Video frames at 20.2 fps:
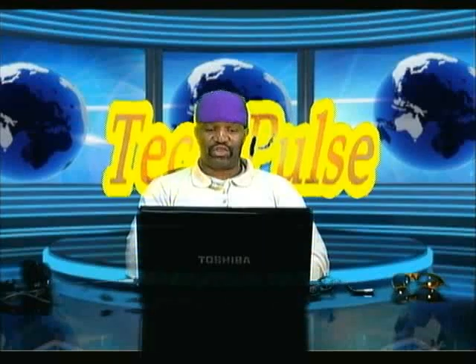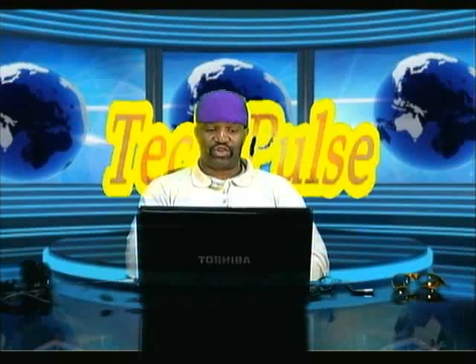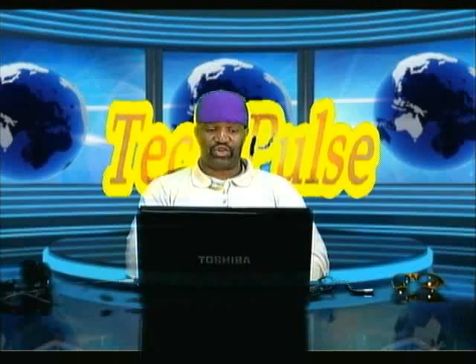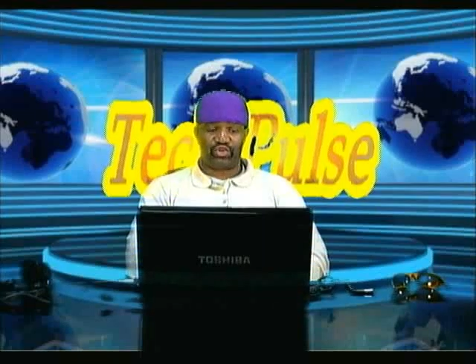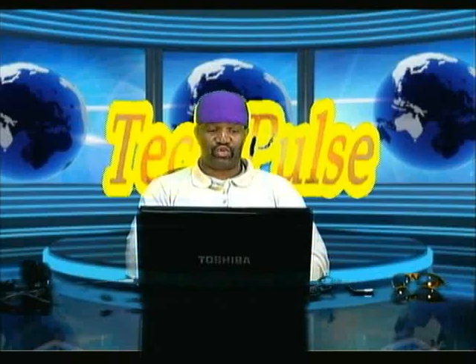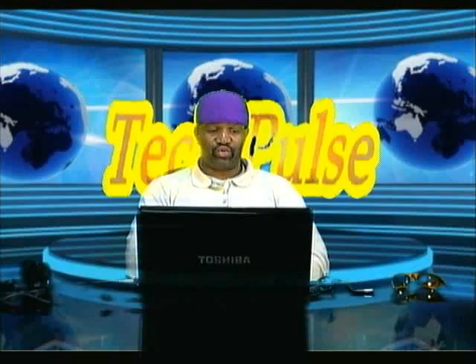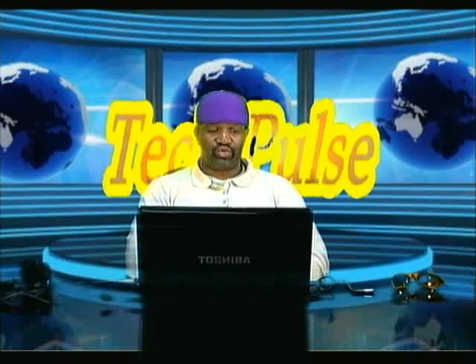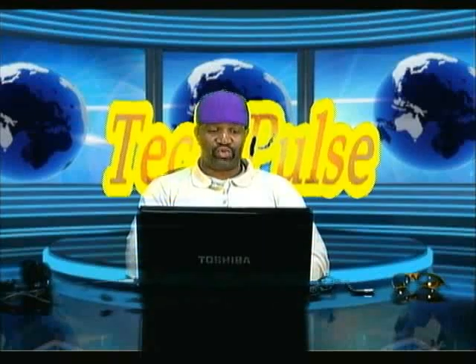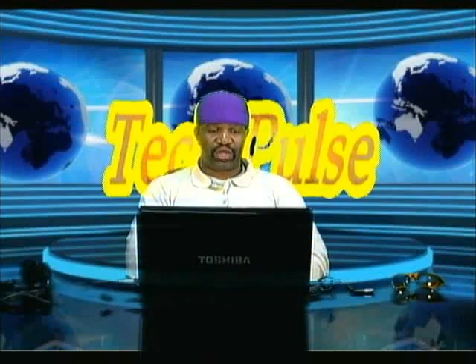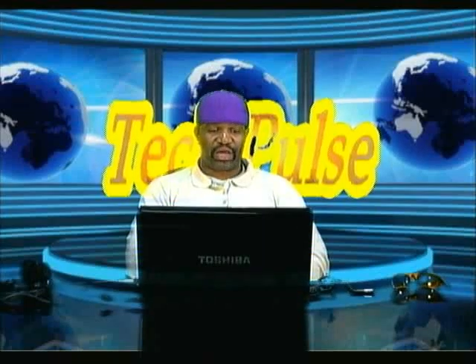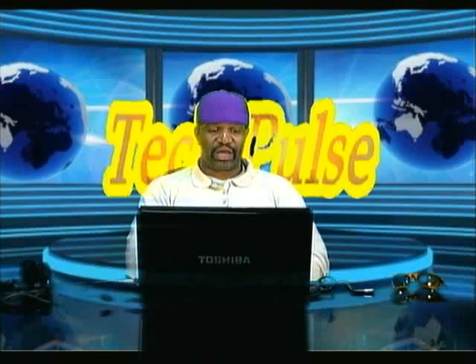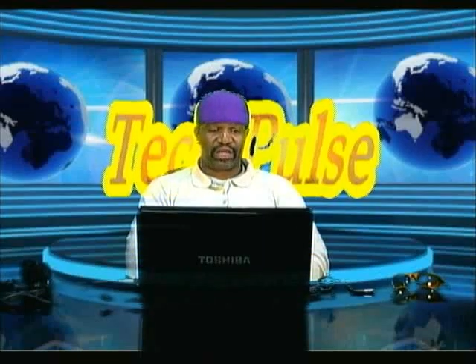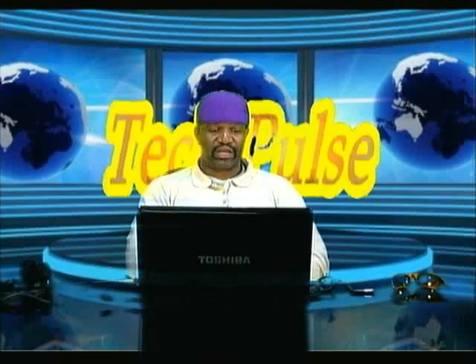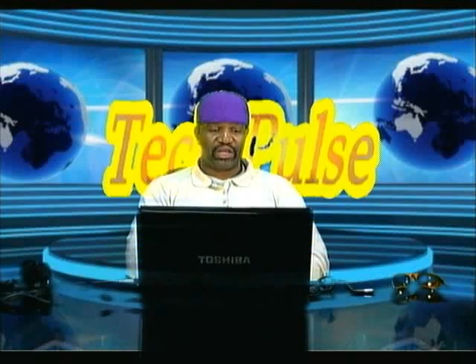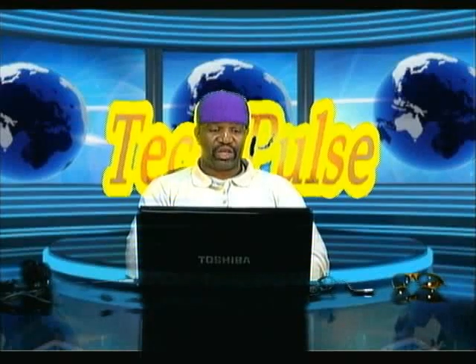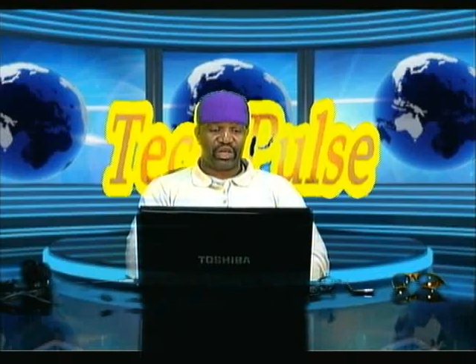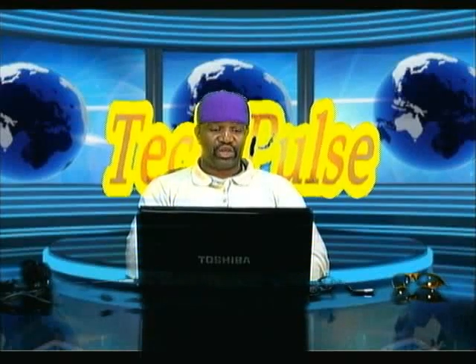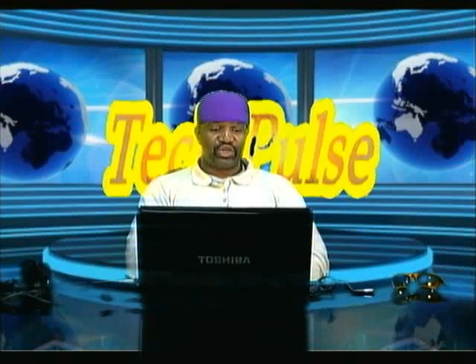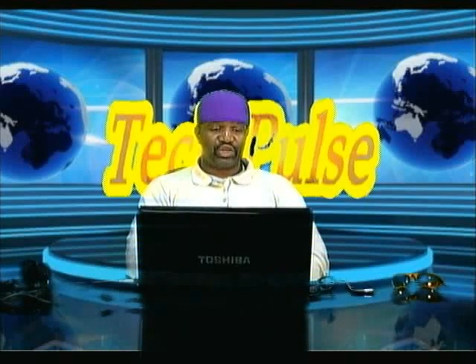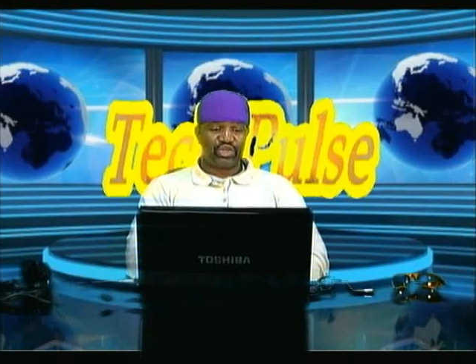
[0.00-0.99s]
to do
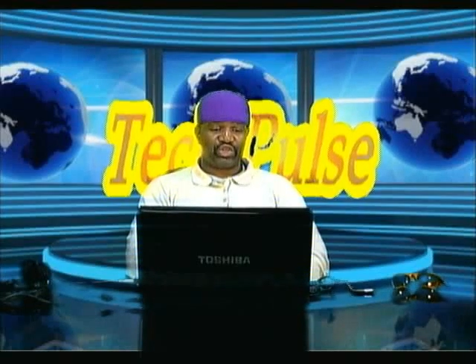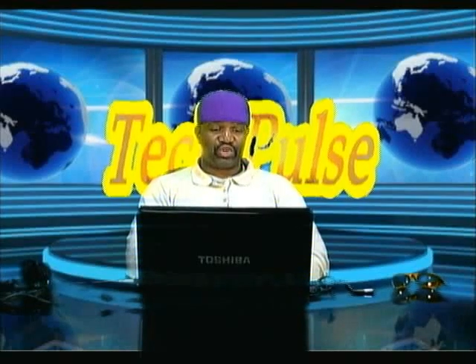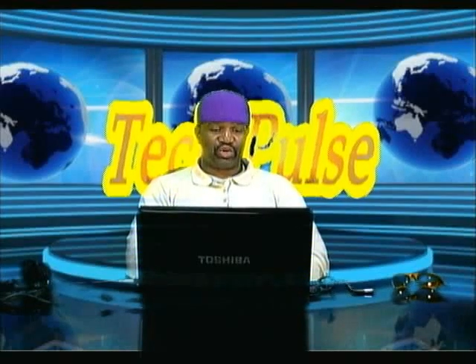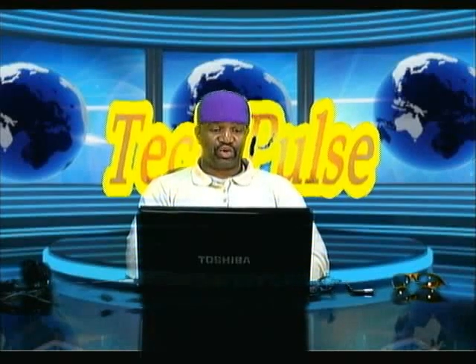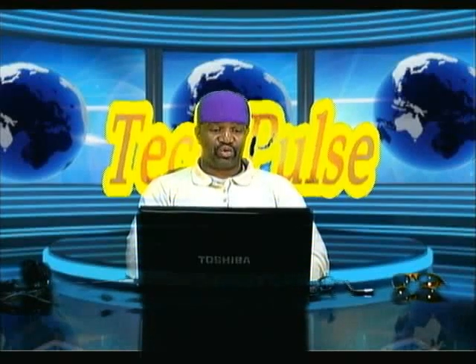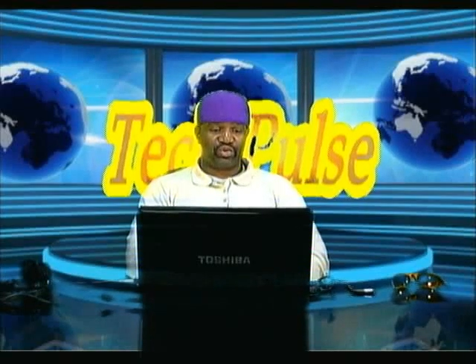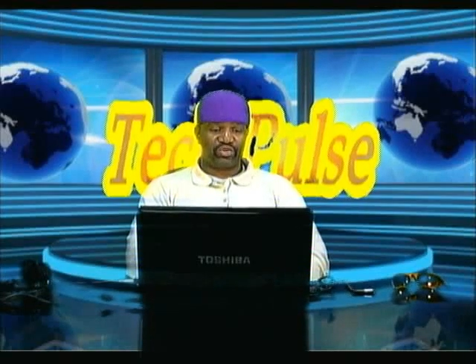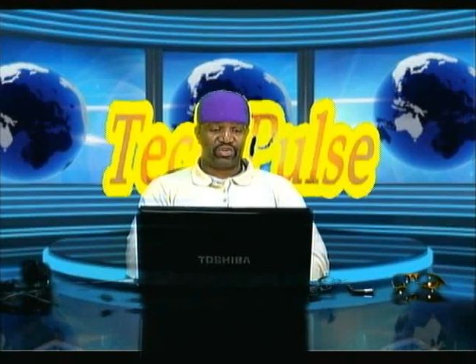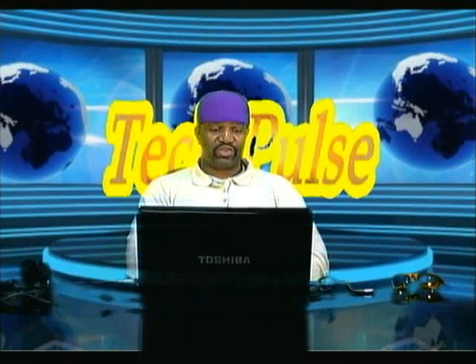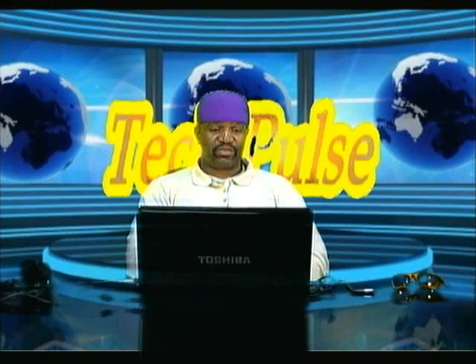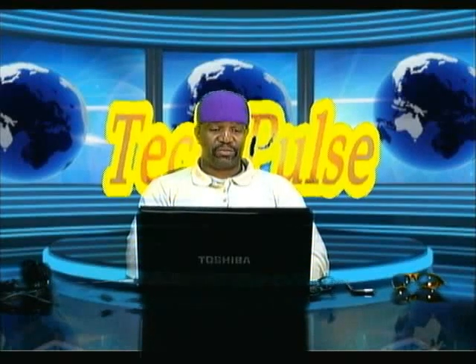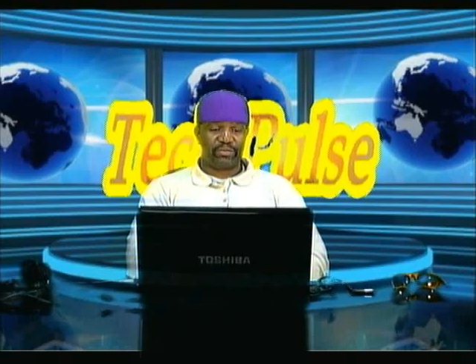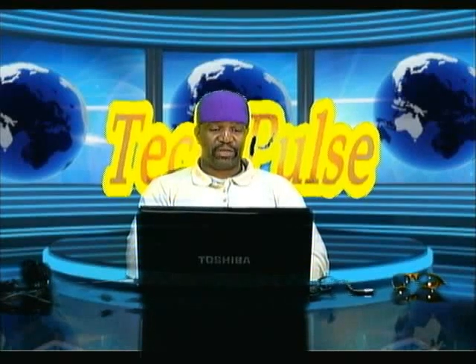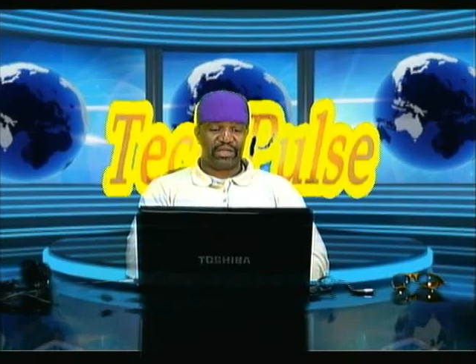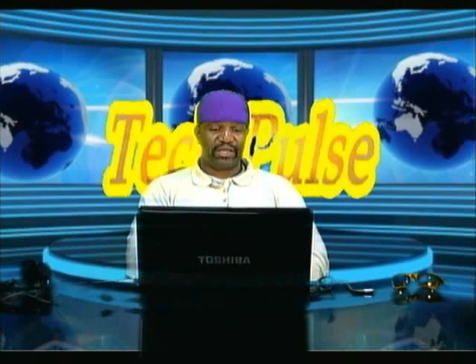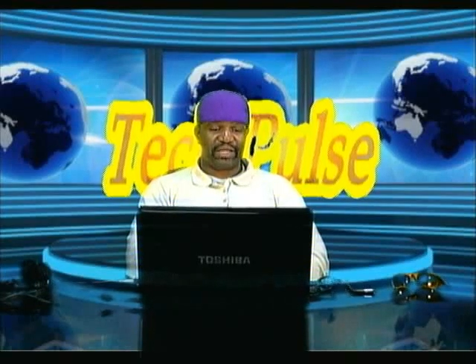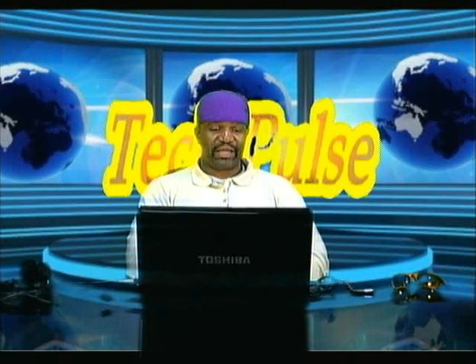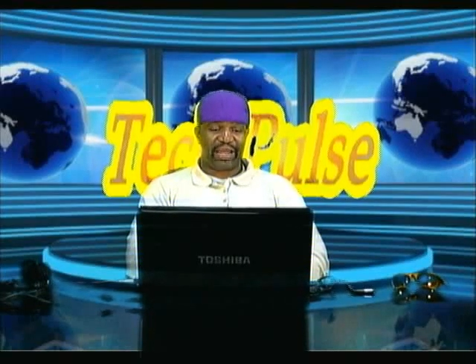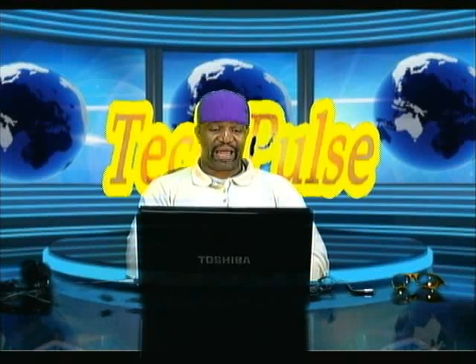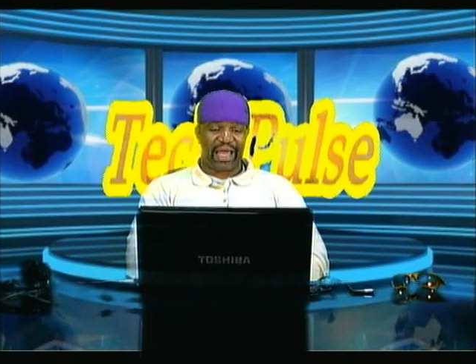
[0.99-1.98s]
that, shows to me
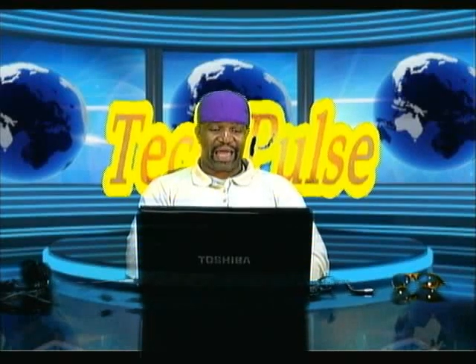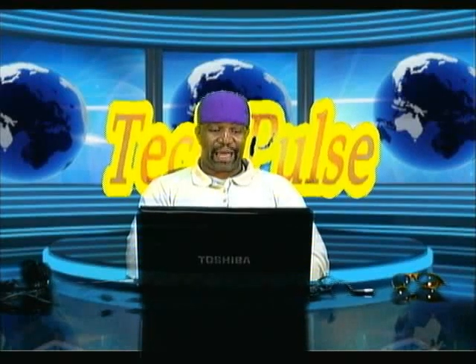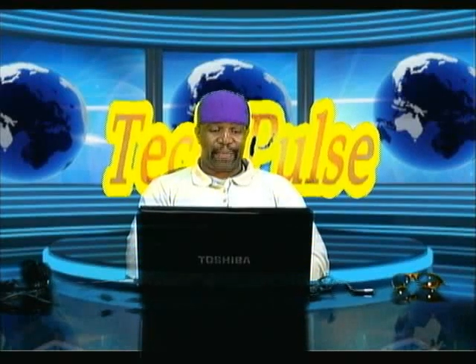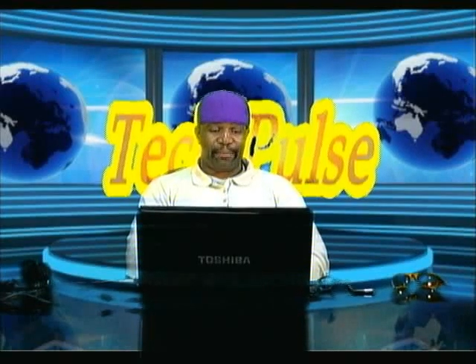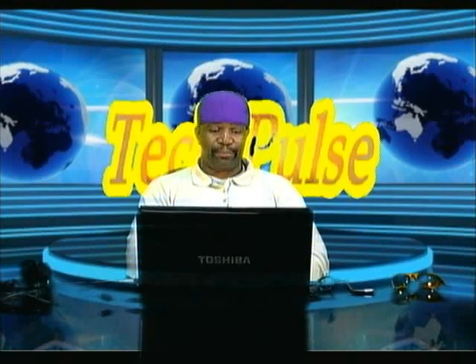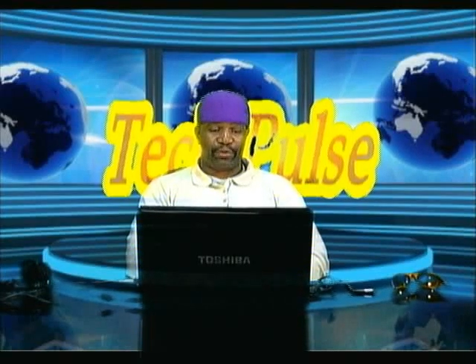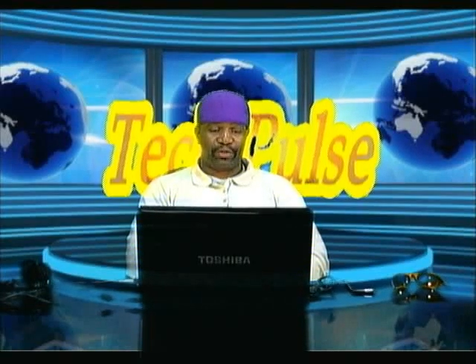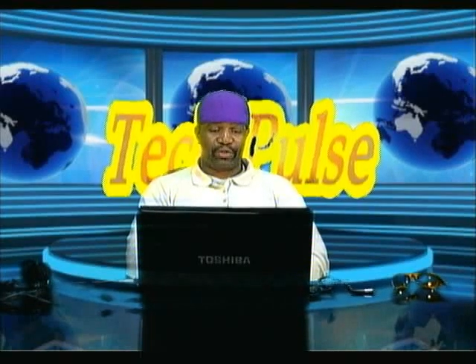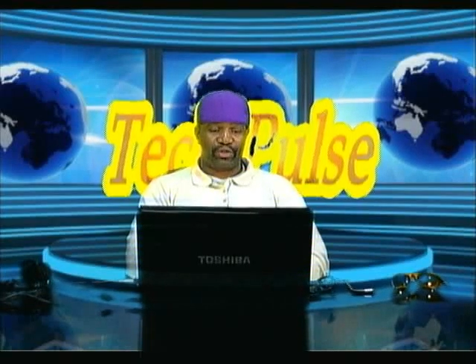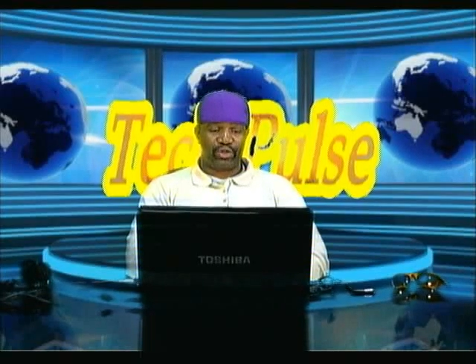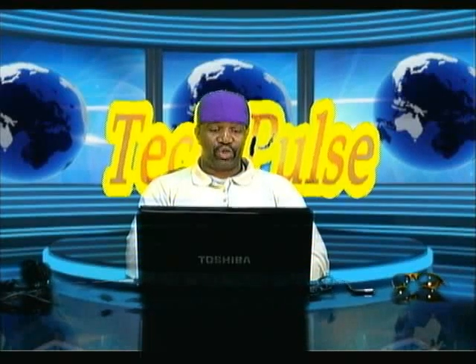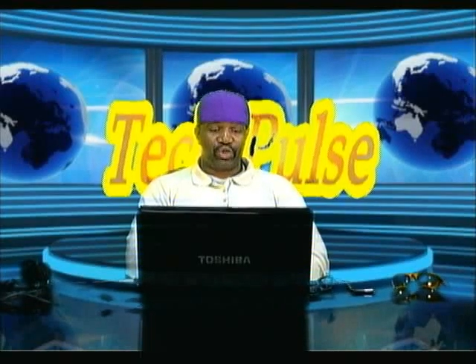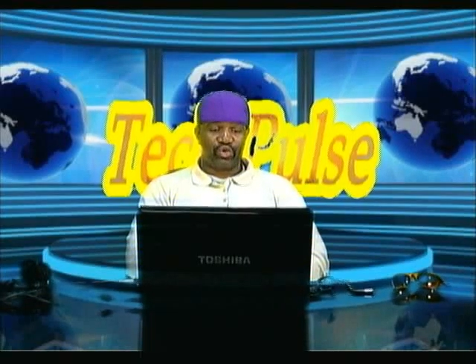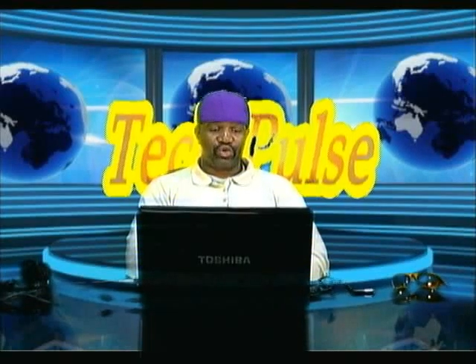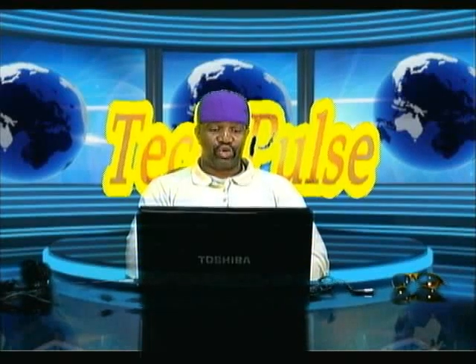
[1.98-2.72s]
that Apple